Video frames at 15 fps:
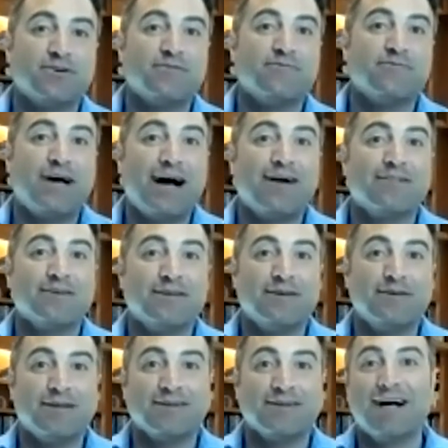Valley
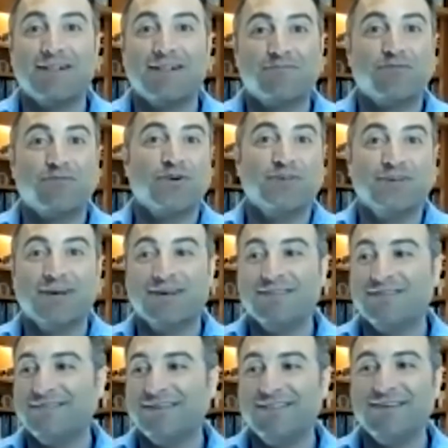in California
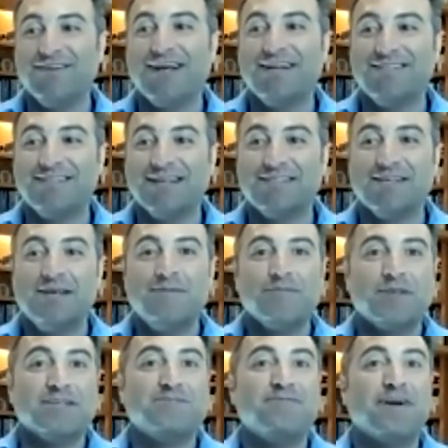and in the United States,
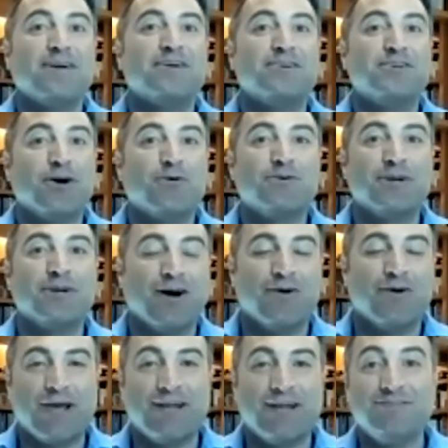is very
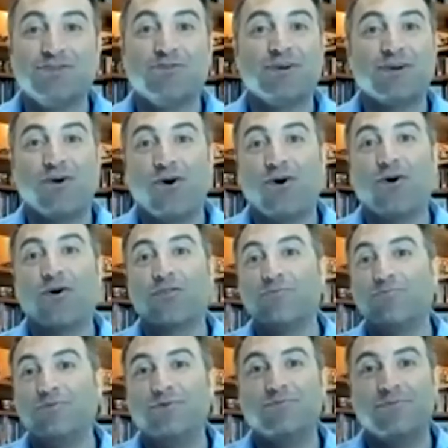go-go. And during all the
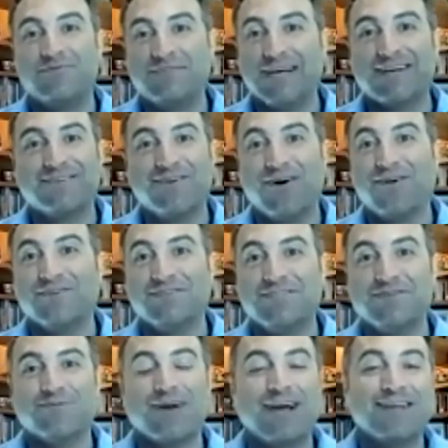boom of
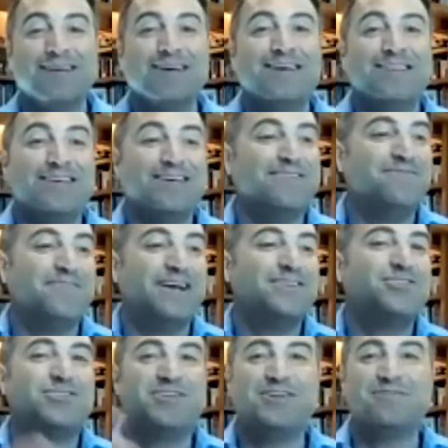technology, right? The
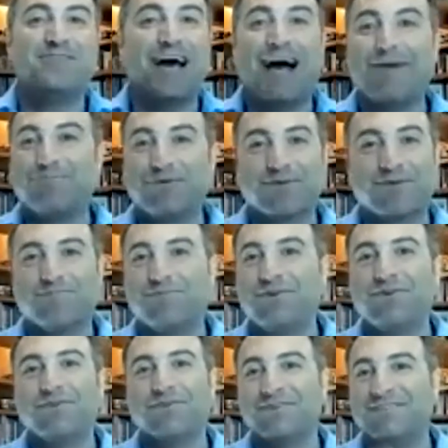invention of the Apple
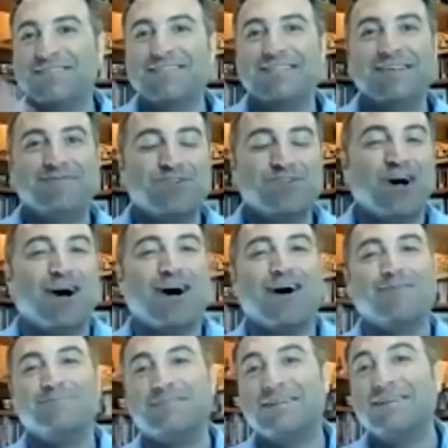computer and Steve
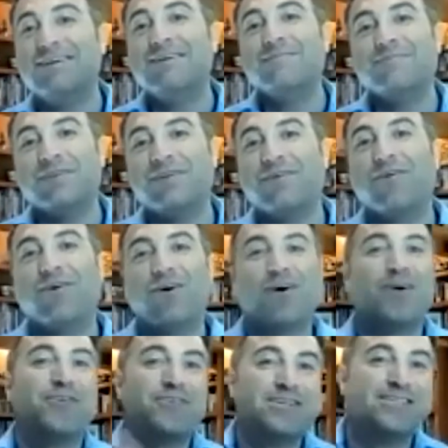Jobs and,
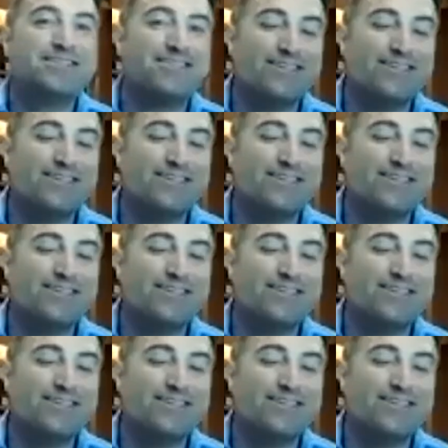all these